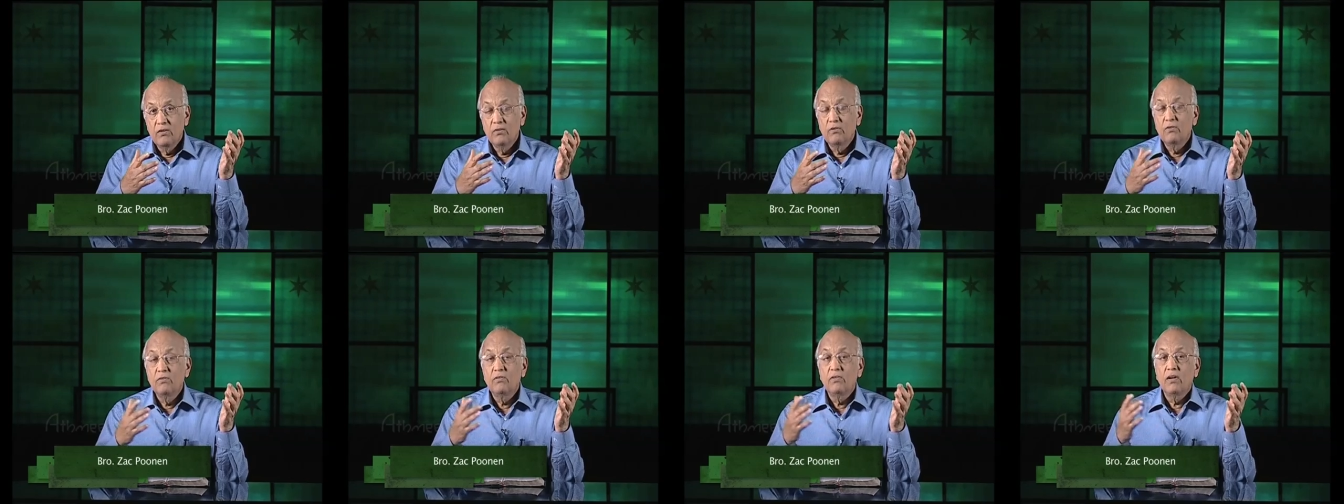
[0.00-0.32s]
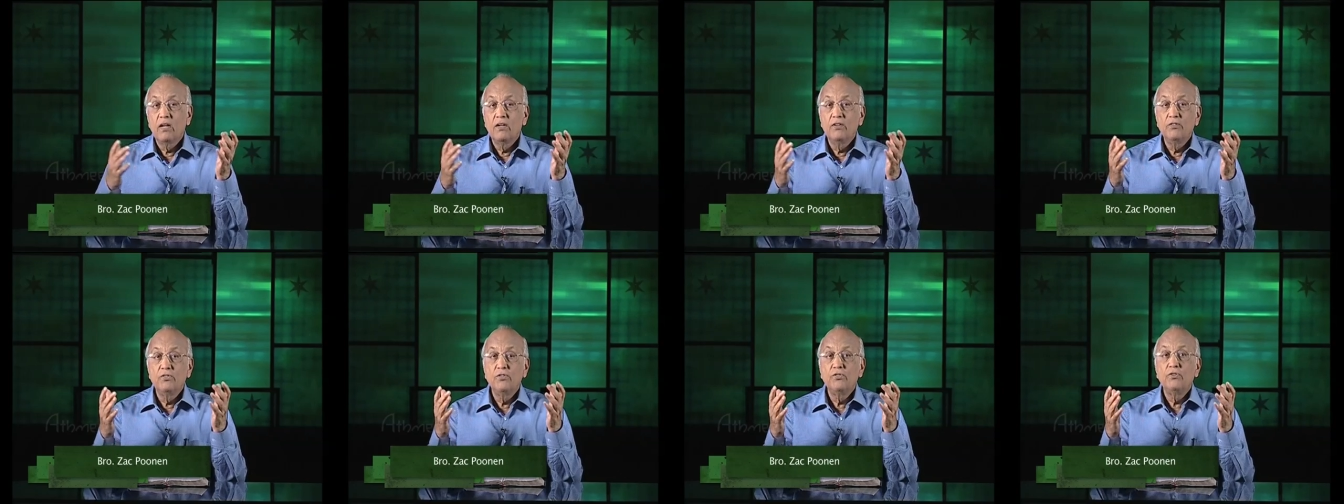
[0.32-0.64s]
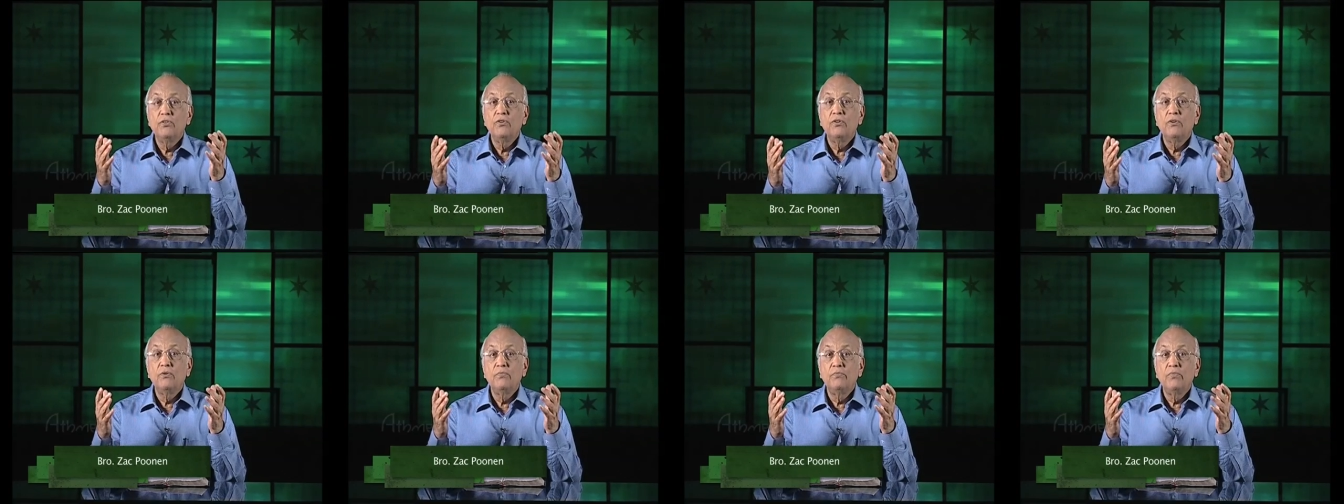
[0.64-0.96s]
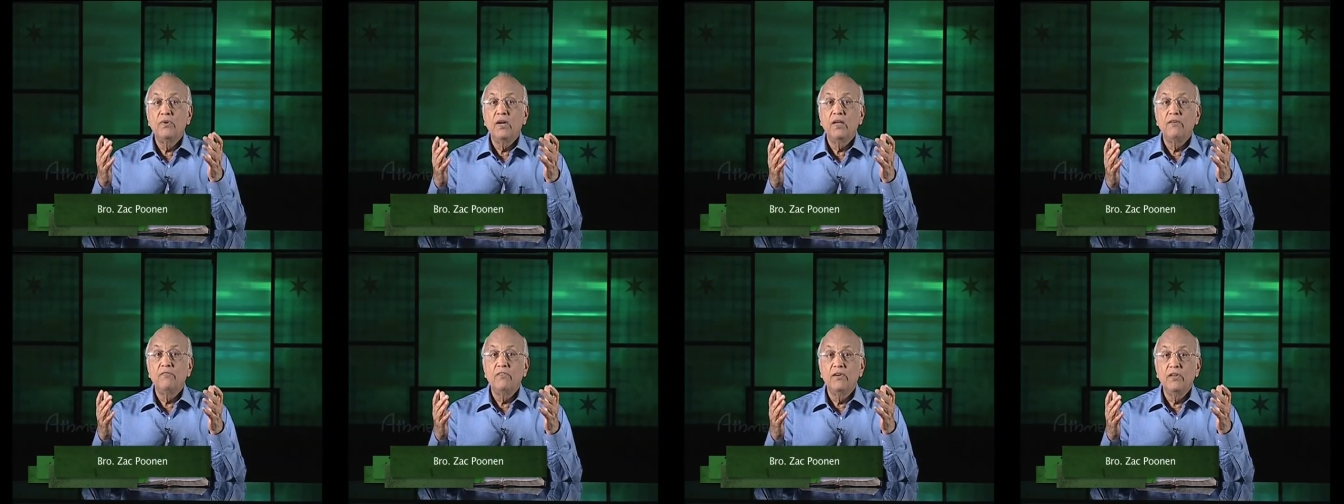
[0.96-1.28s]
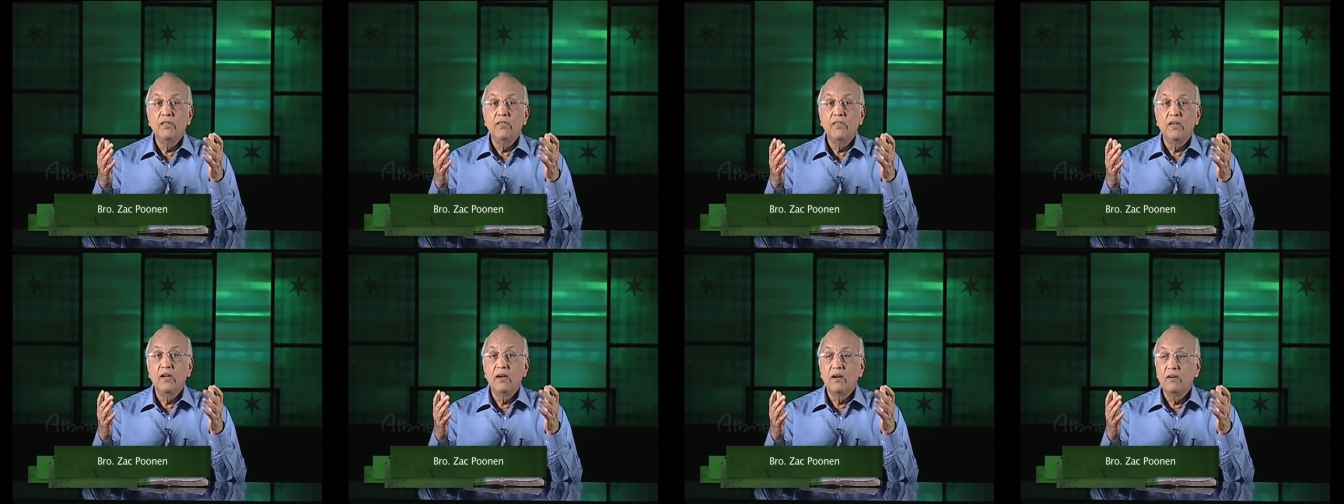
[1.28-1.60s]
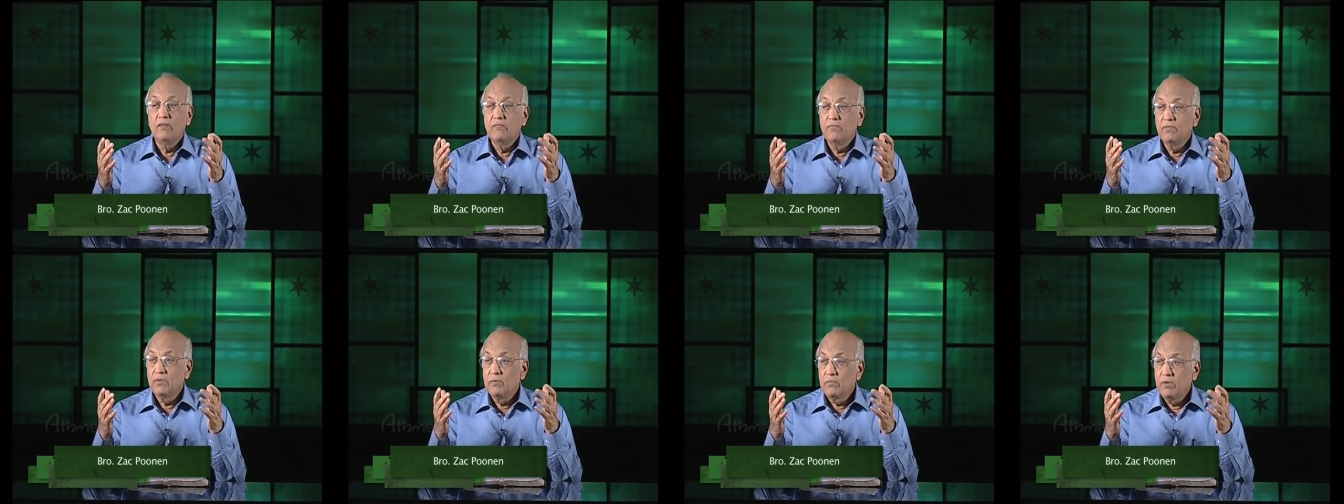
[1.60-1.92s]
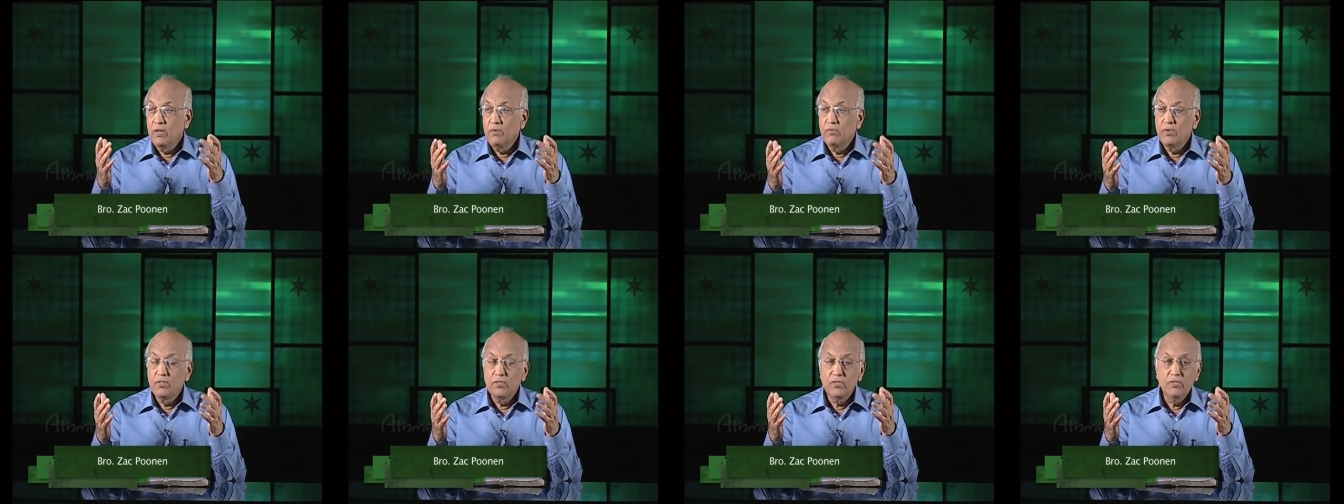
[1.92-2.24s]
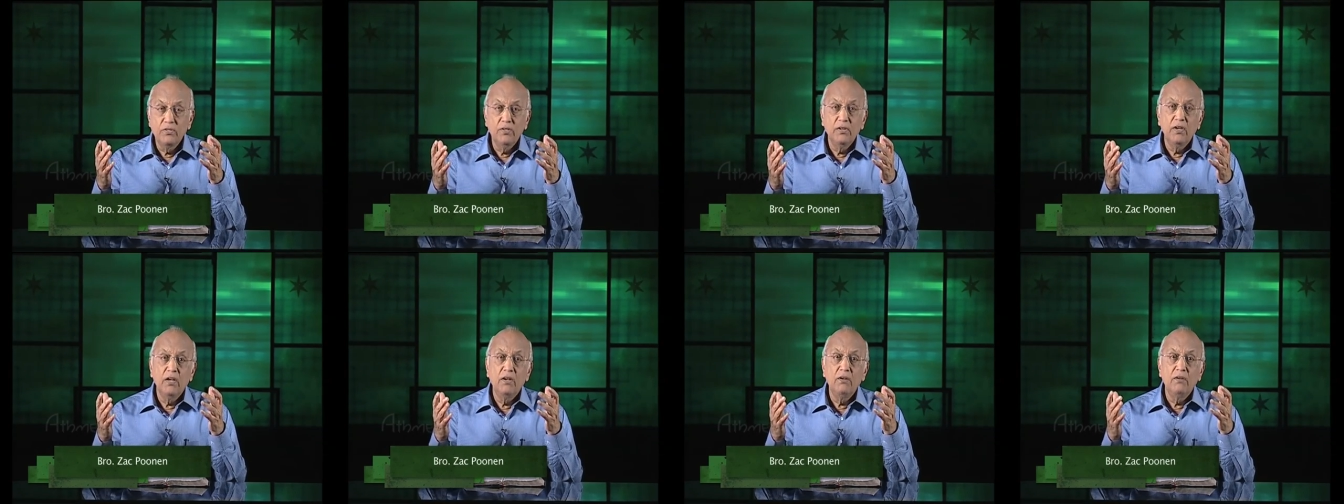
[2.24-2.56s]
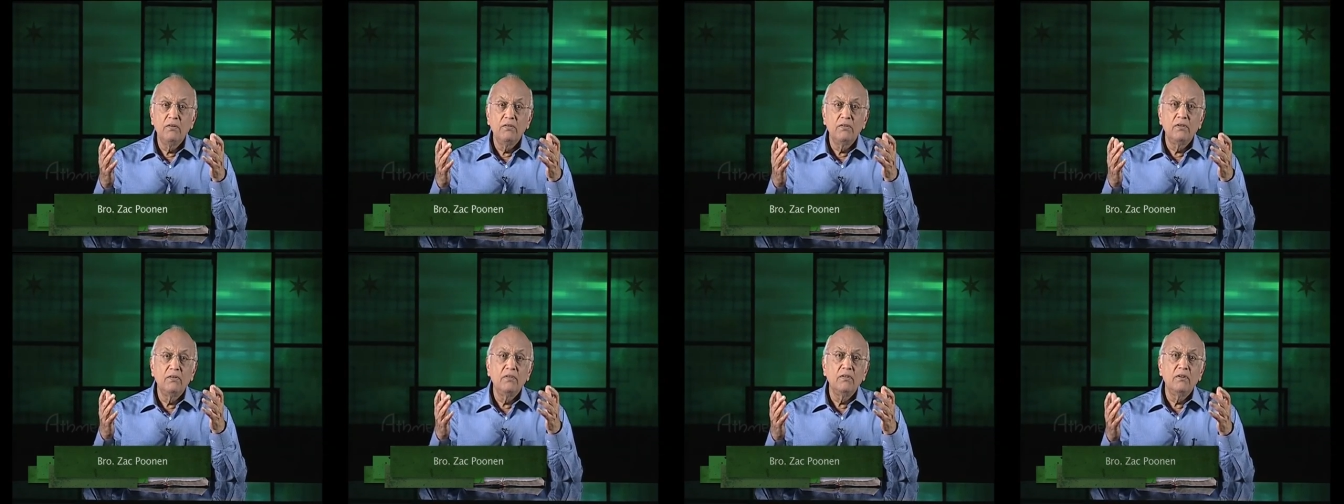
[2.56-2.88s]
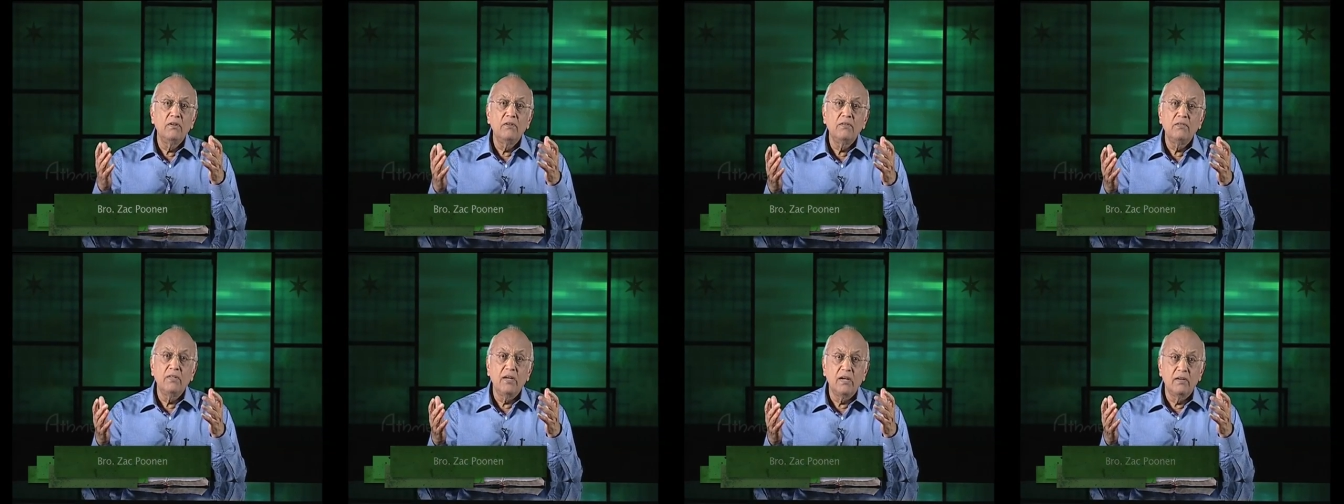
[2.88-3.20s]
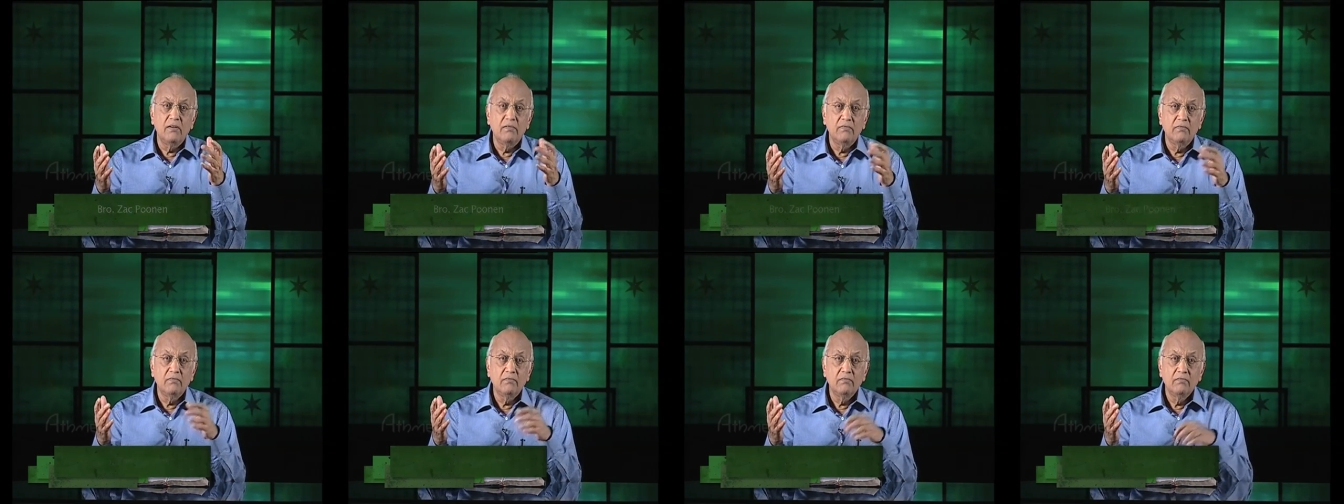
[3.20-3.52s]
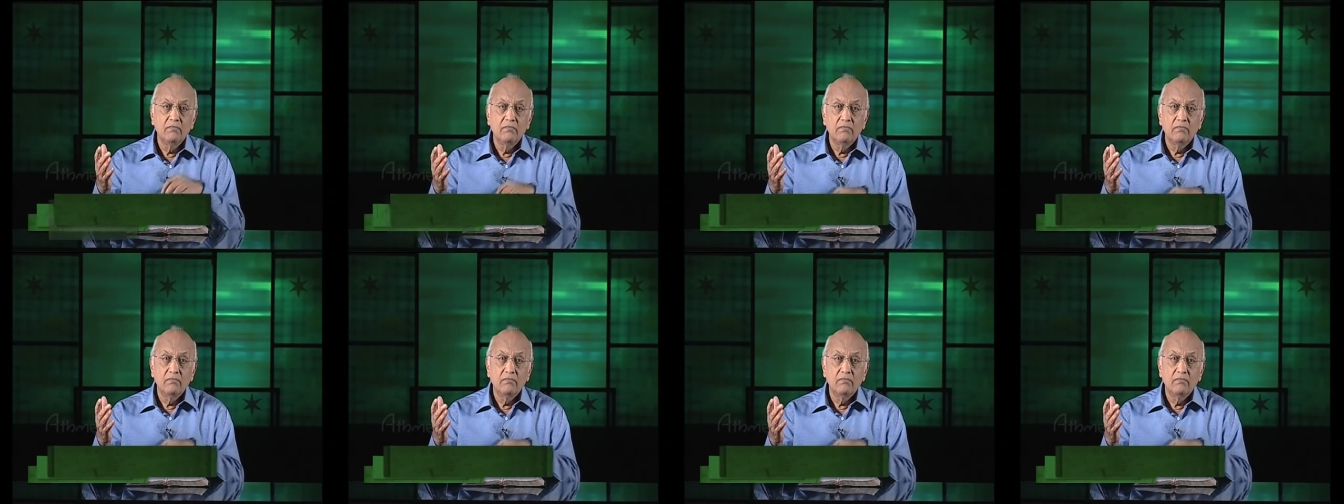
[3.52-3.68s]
Don't try to show your bravery there. If somebody wants to kill you, don't go there.